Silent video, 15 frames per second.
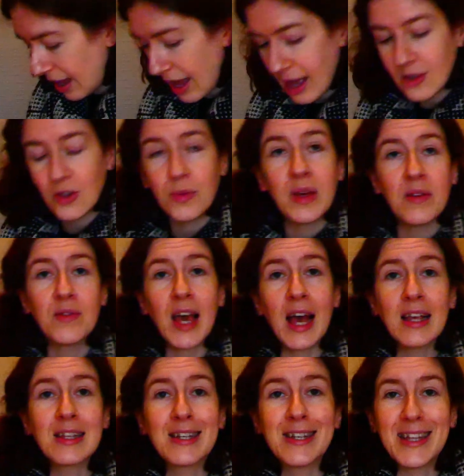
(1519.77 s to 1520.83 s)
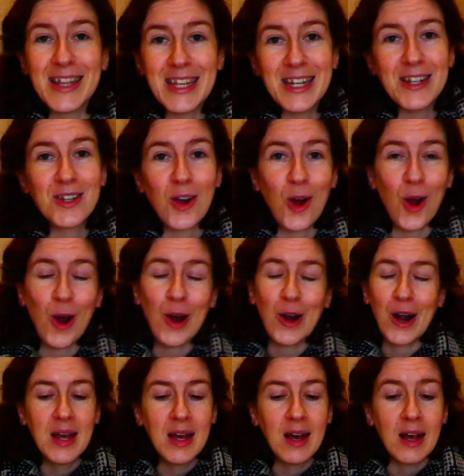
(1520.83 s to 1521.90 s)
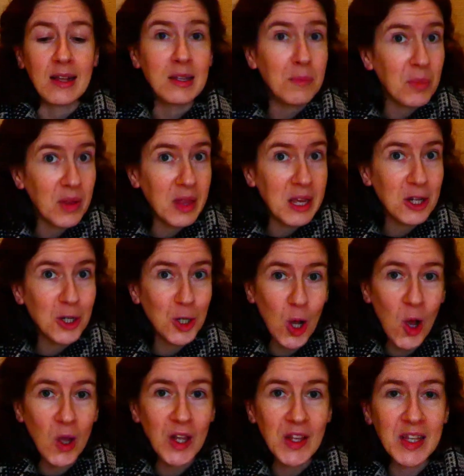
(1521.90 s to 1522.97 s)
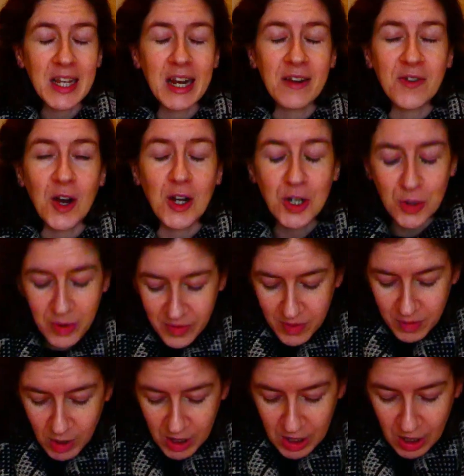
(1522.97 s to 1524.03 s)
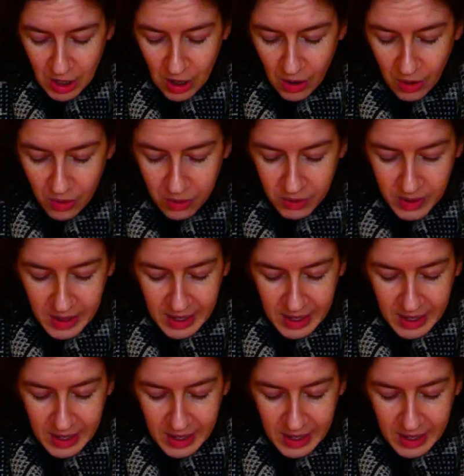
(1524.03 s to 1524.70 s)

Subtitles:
As you may have guessed, these are a Simple Thing shawls, and I've got 2 of them on the go.